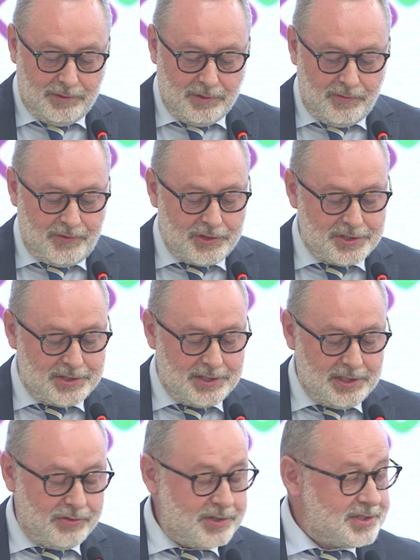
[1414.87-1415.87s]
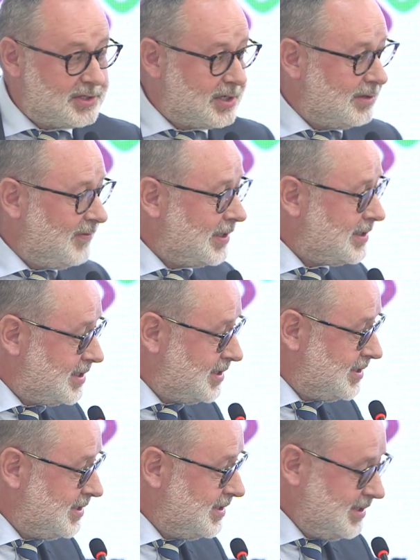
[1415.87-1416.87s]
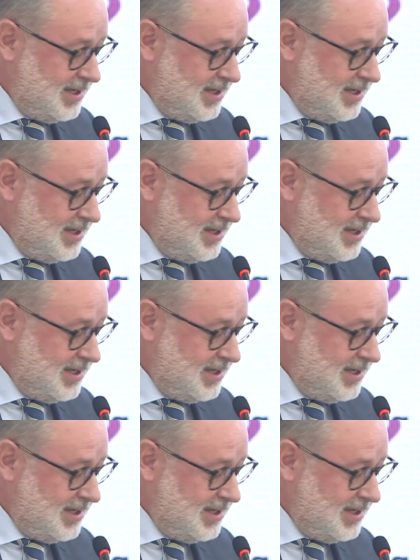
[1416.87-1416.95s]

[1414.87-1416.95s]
University on this event.